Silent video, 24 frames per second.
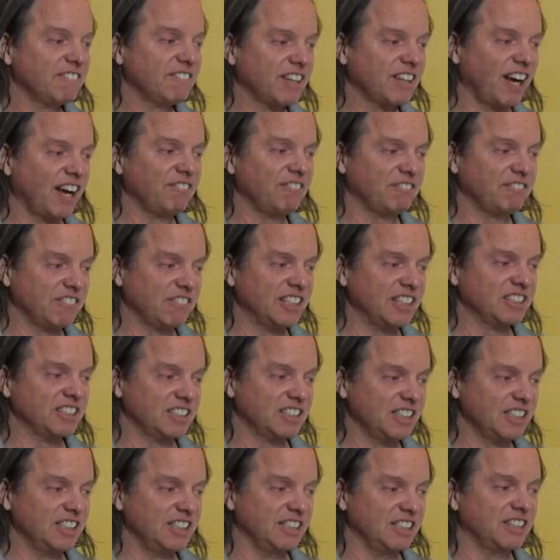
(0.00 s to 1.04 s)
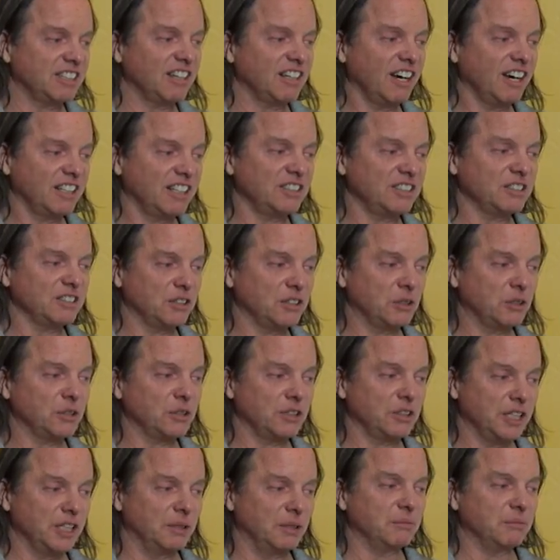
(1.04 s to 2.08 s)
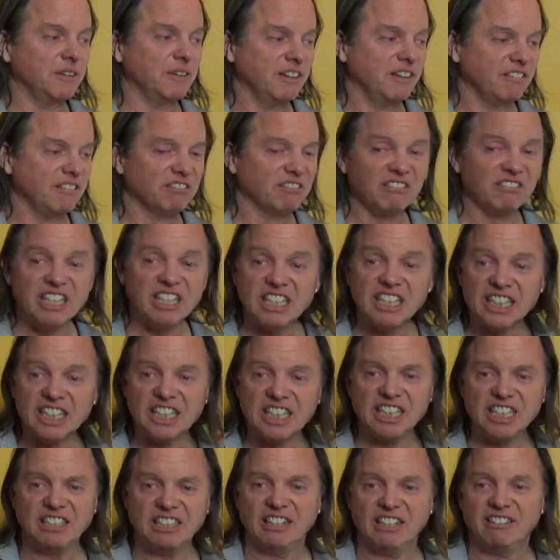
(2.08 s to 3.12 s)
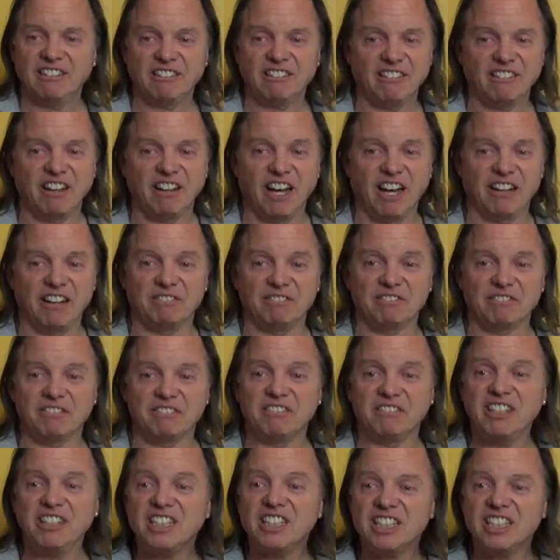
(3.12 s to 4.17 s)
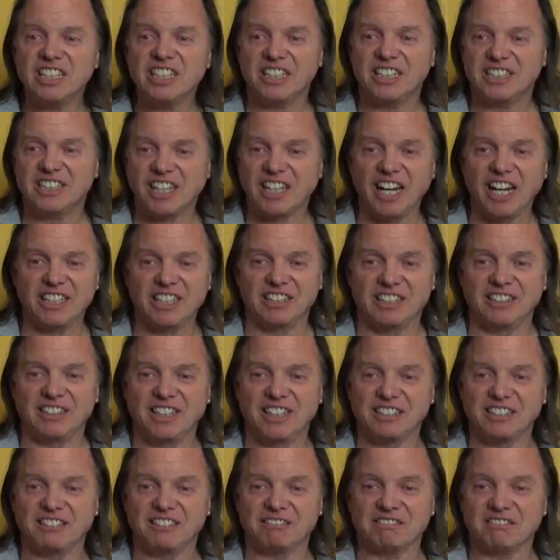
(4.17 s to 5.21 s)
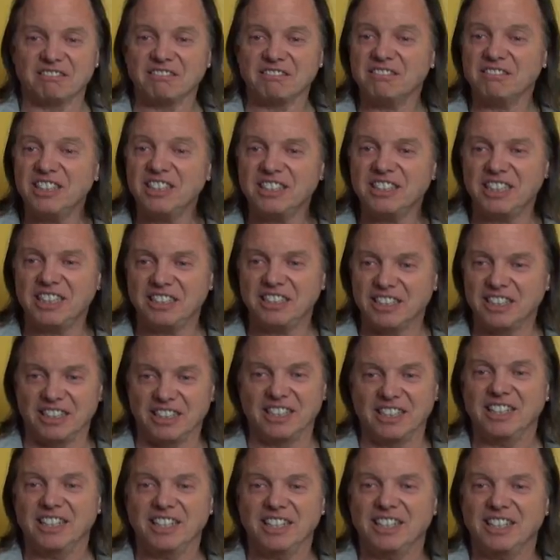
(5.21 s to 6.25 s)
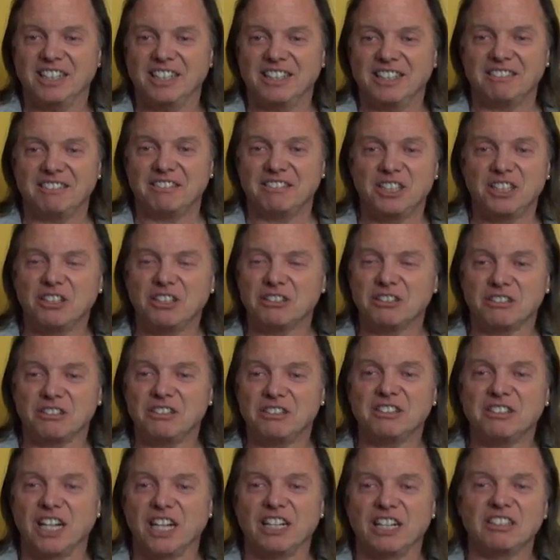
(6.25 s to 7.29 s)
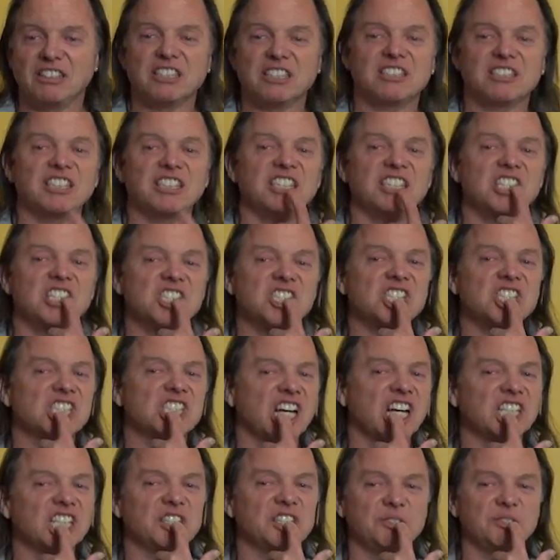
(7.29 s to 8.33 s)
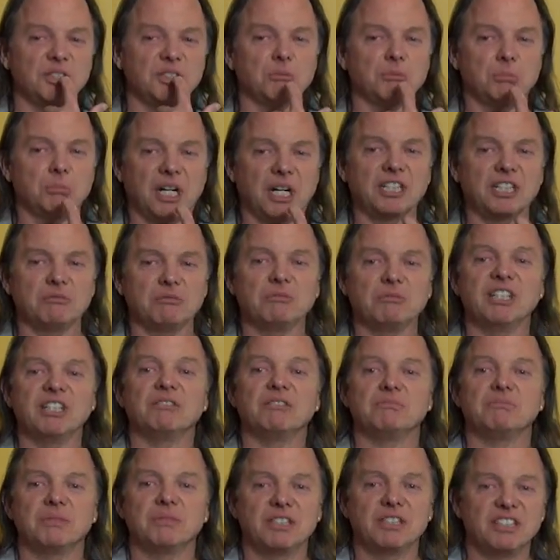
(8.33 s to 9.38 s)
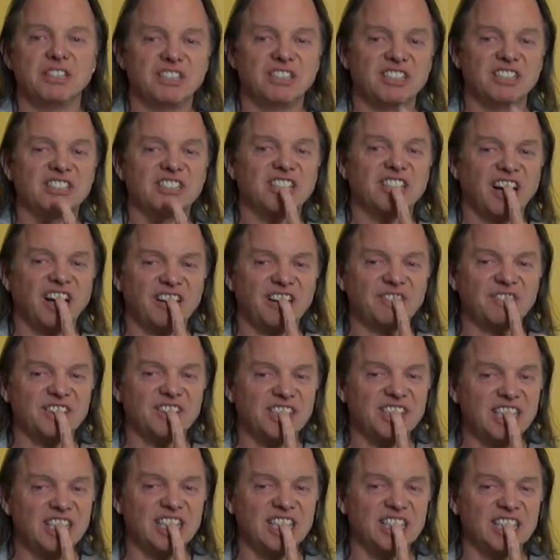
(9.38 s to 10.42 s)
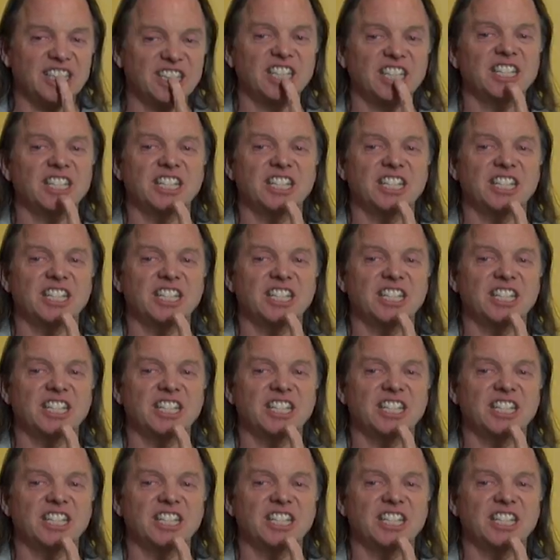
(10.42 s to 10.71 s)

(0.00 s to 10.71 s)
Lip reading: top front teeth on your lower lip. Really? I'm really excited. That's really good. We don't do that. It's the inside of your bottom lip. The top teeth,